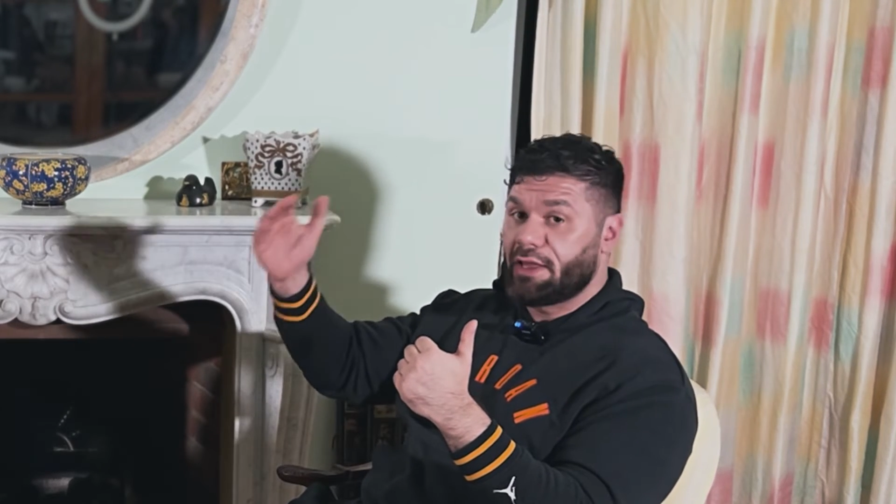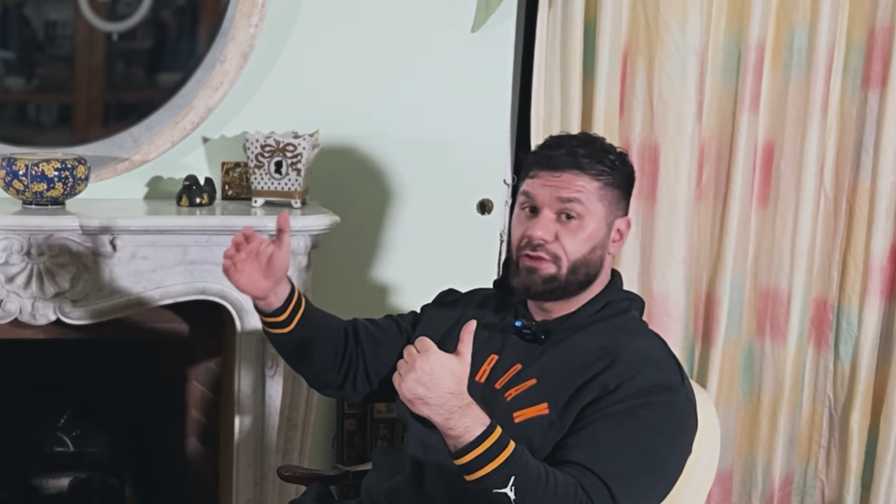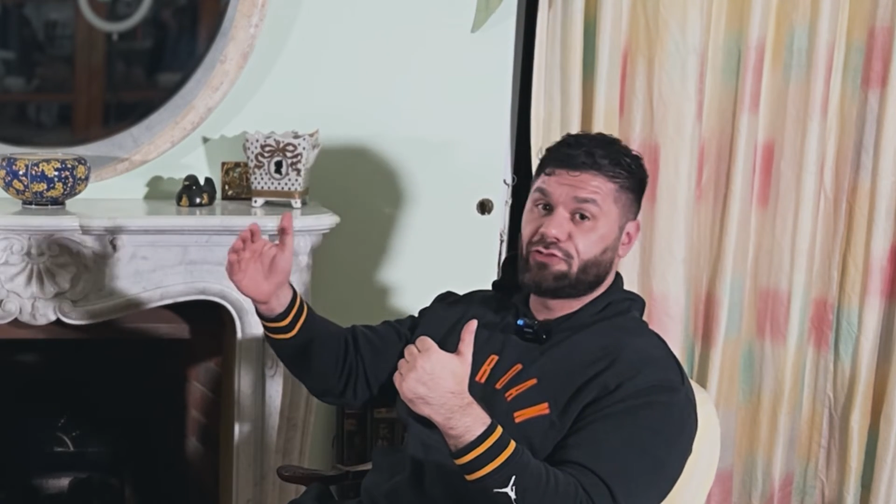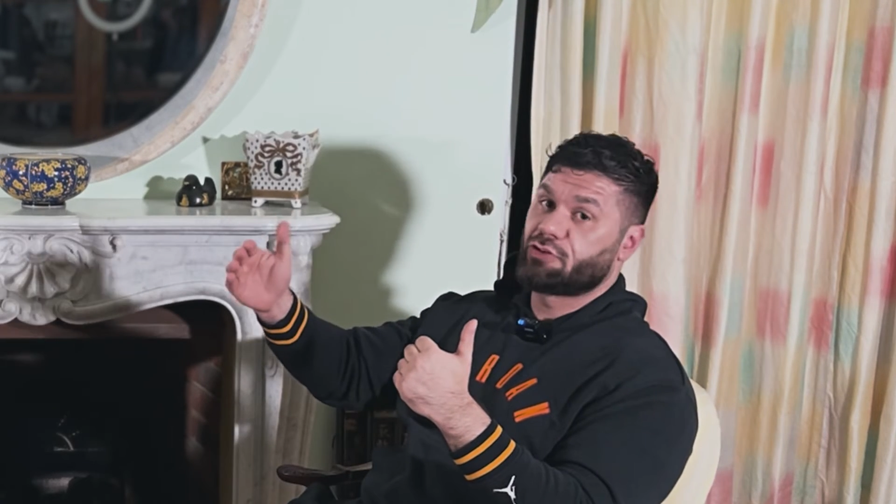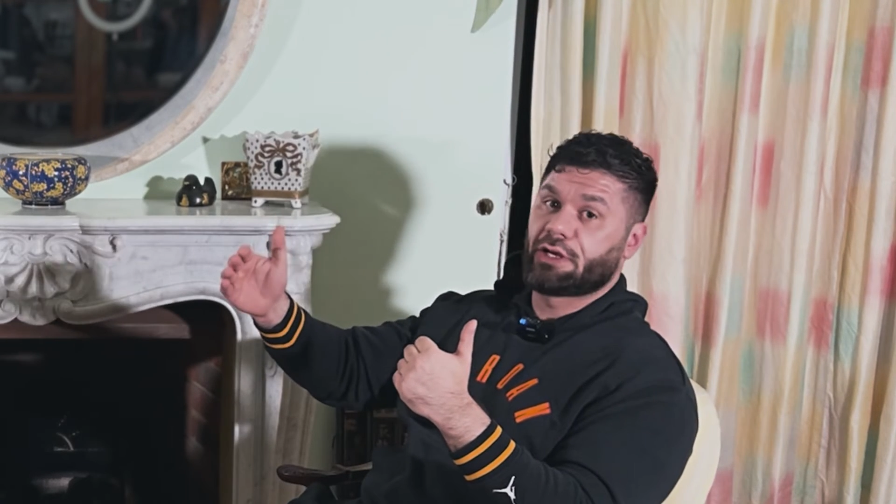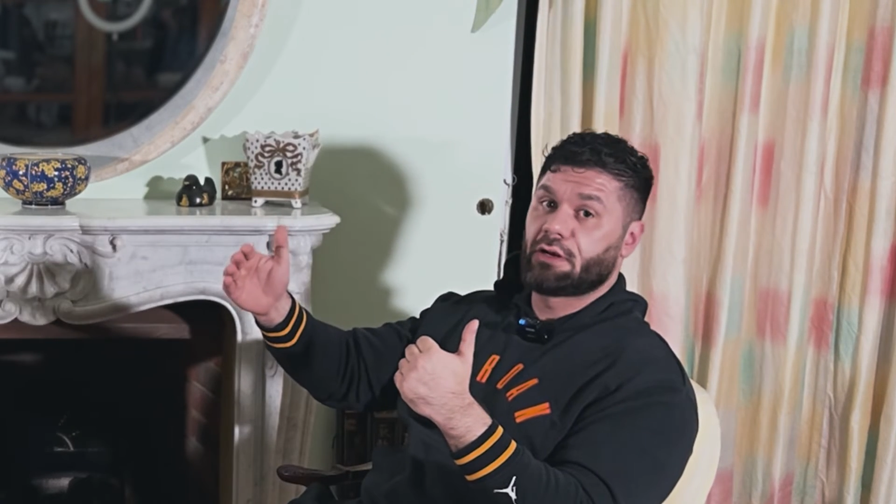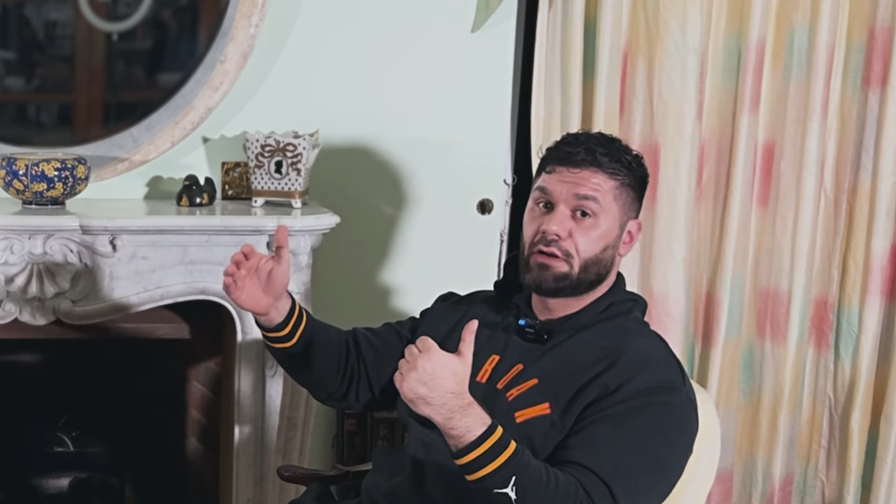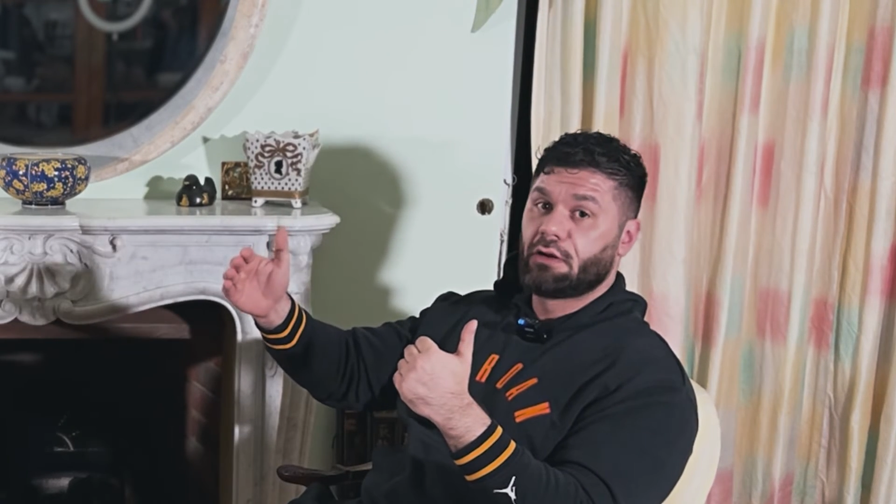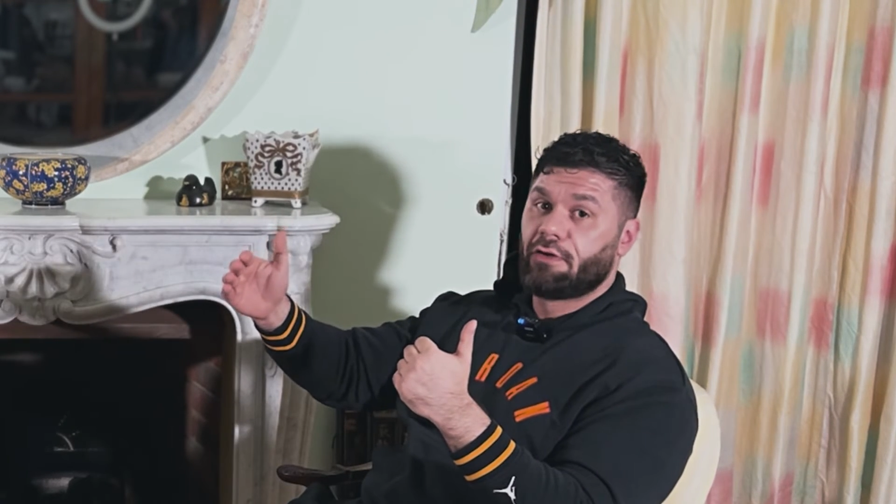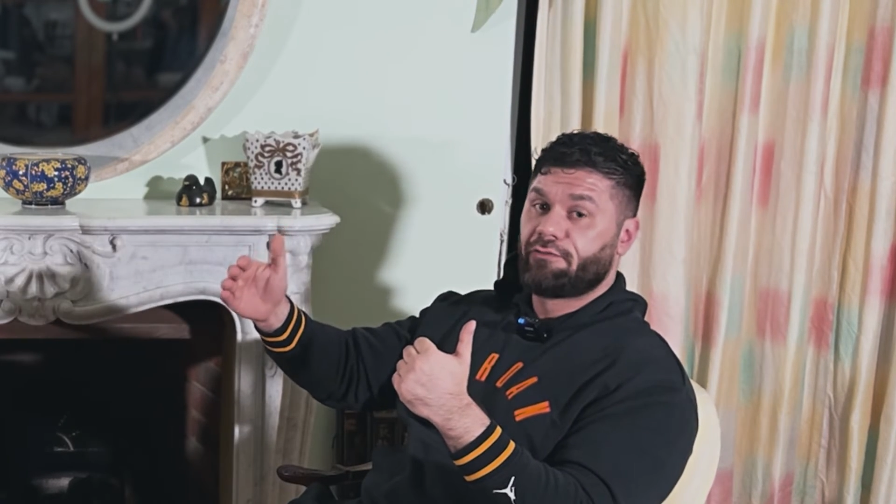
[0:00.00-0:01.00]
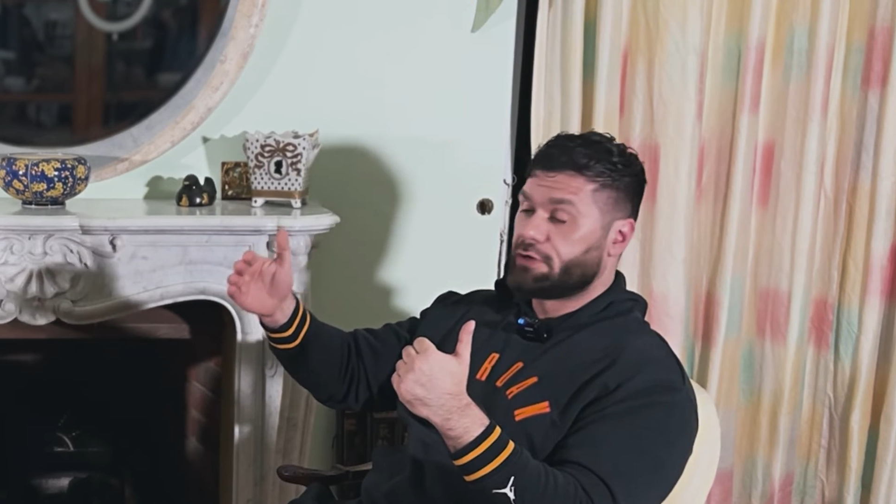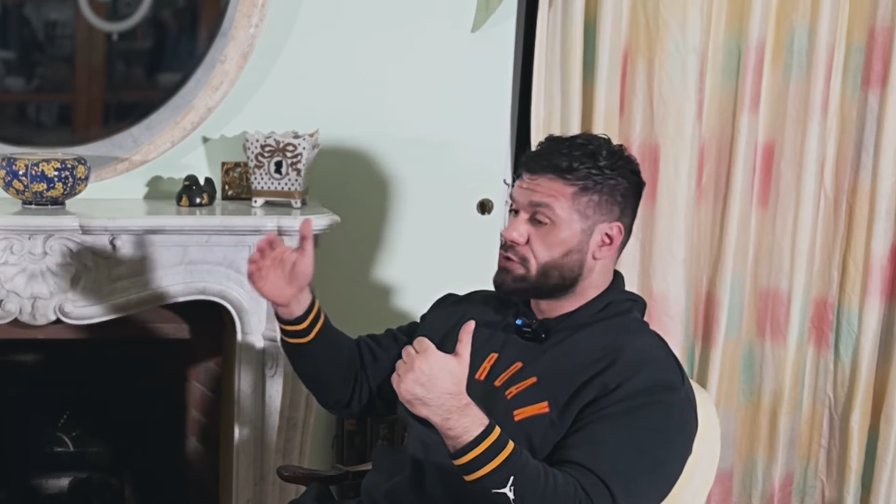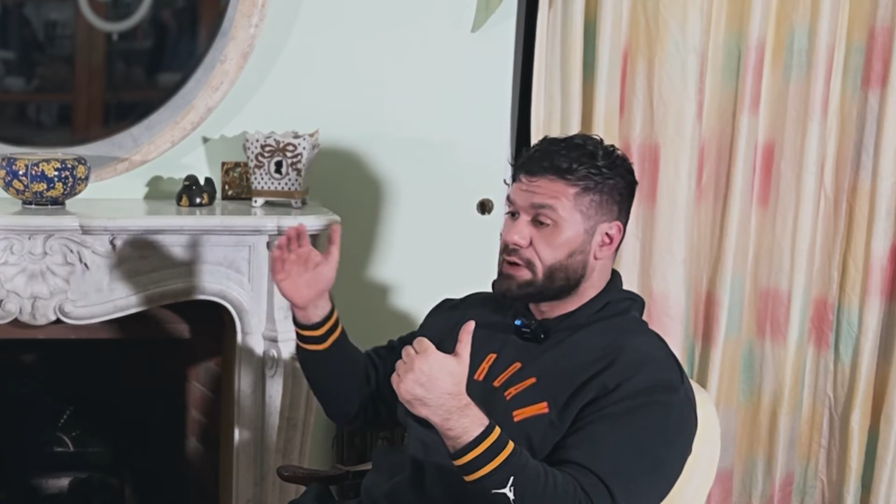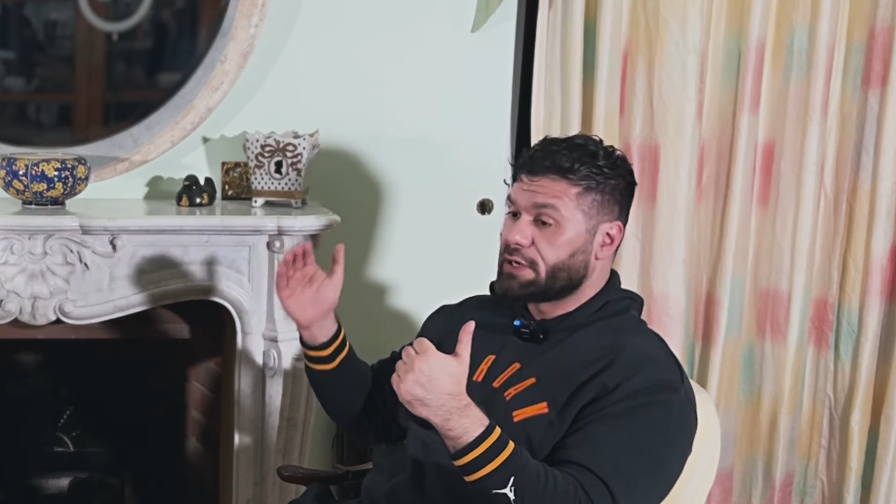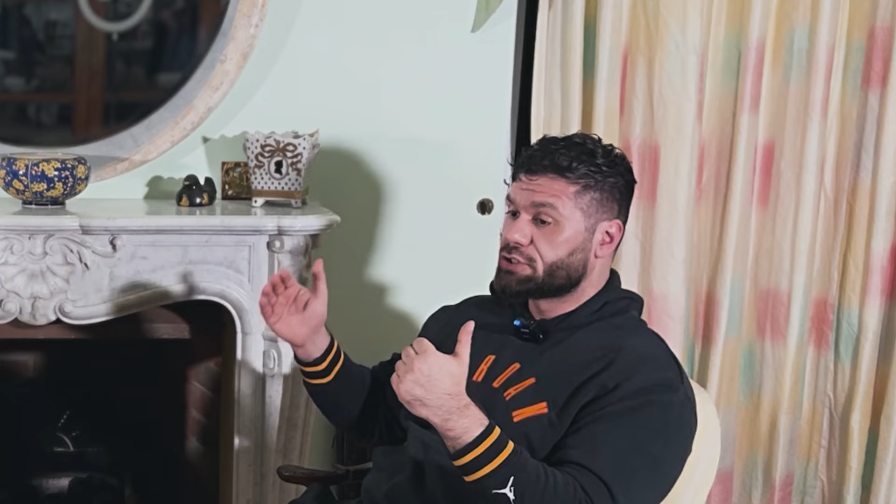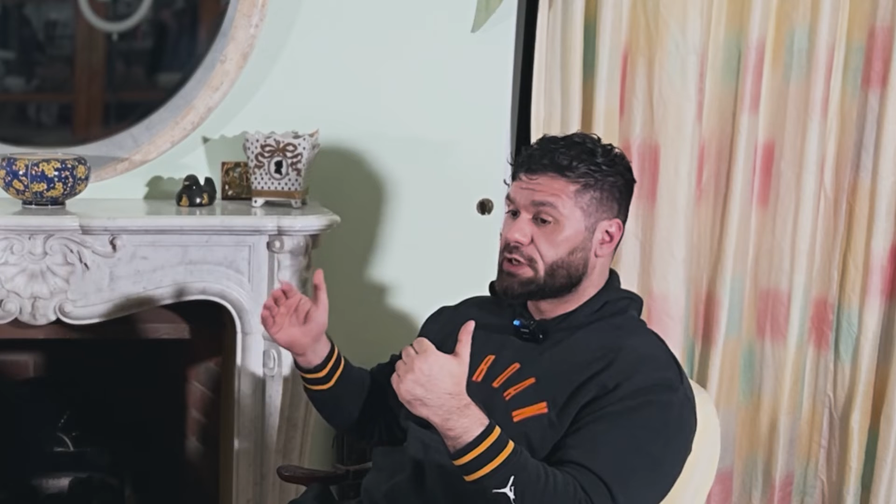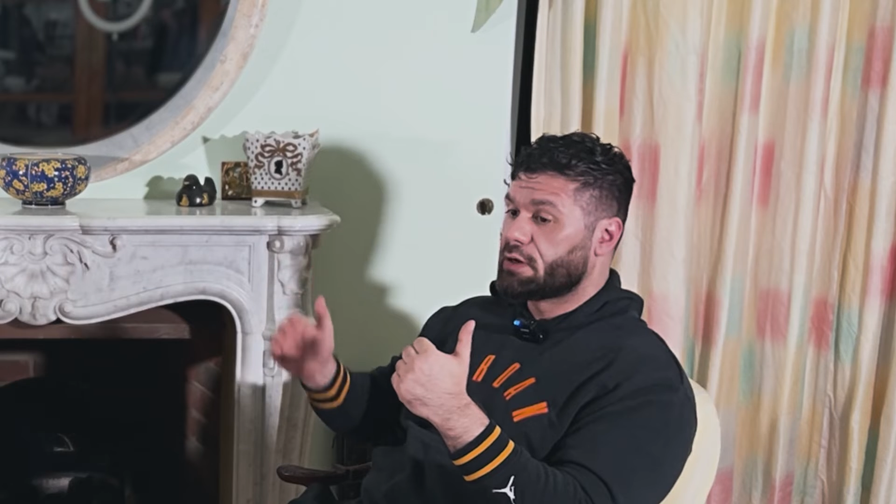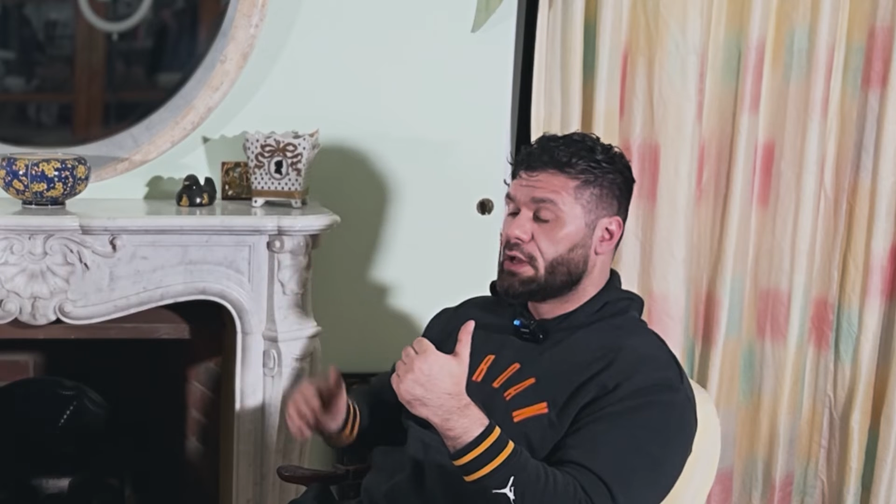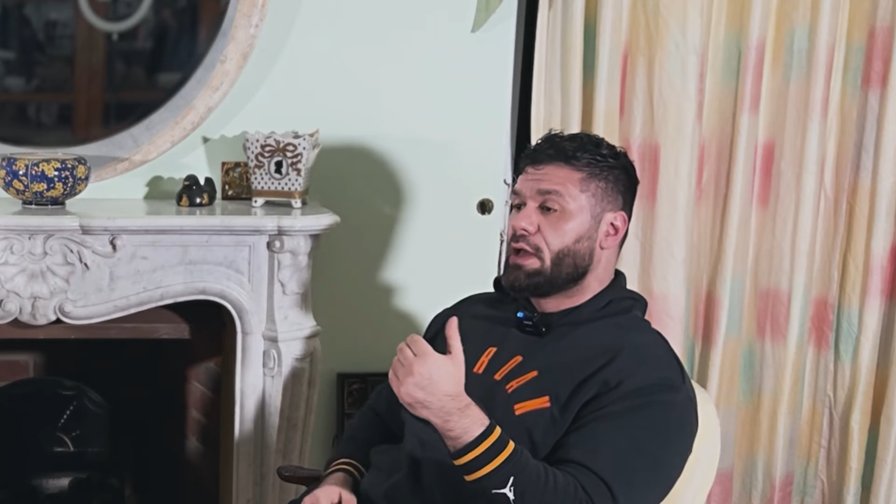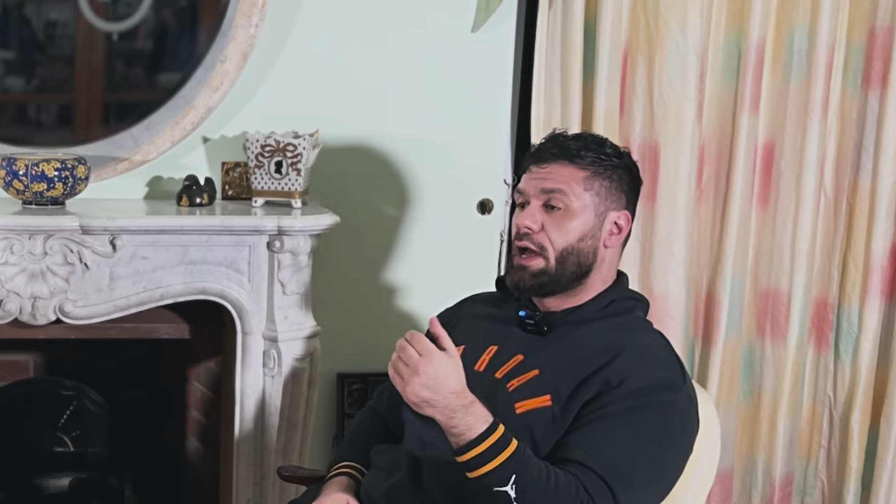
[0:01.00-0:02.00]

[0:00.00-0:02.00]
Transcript: estrogen for duration.